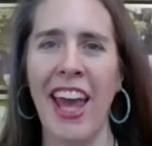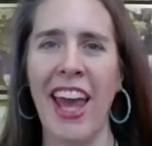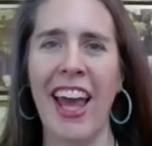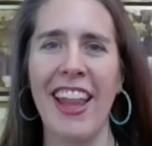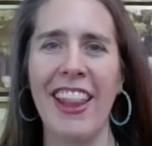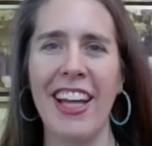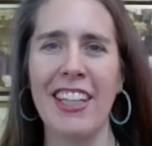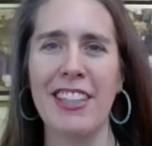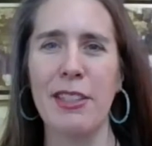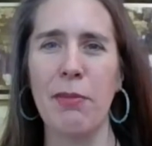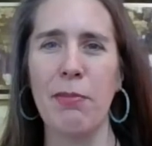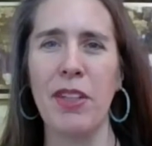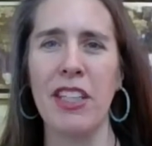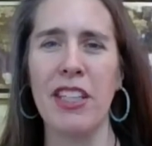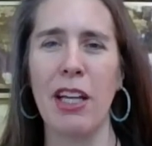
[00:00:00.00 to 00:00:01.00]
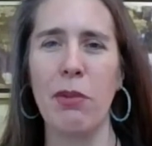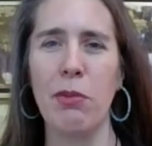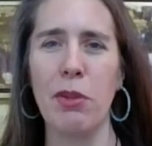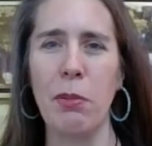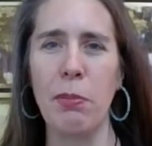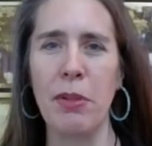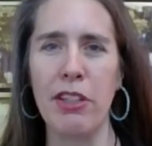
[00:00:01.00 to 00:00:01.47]
And that's something that
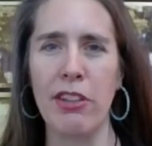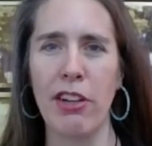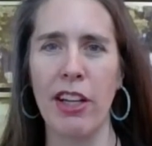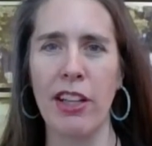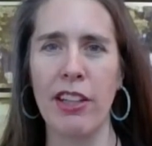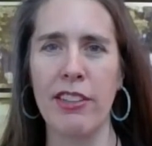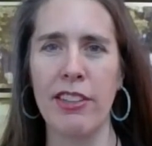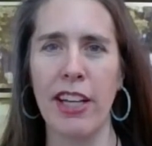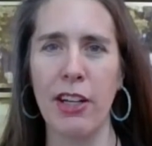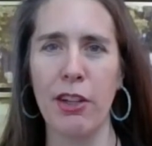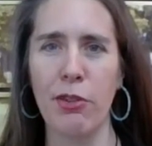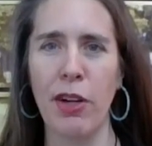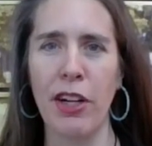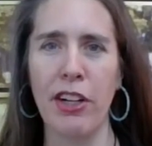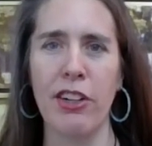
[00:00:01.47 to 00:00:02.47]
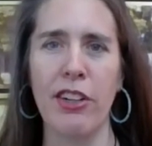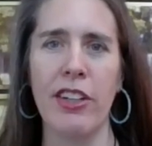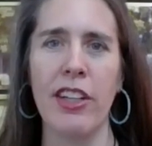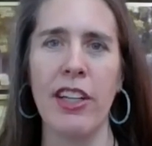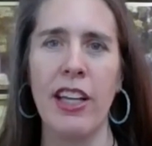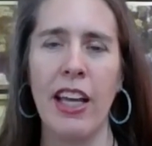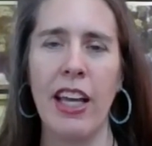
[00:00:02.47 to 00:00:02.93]
will appear on the title record,
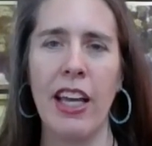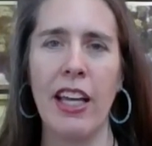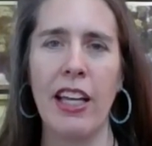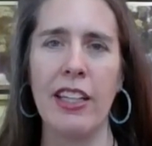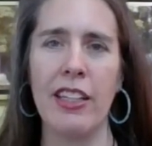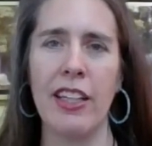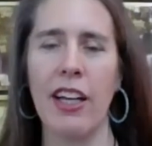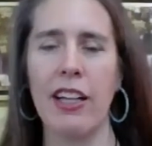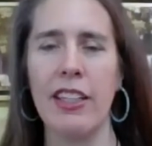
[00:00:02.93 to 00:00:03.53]
and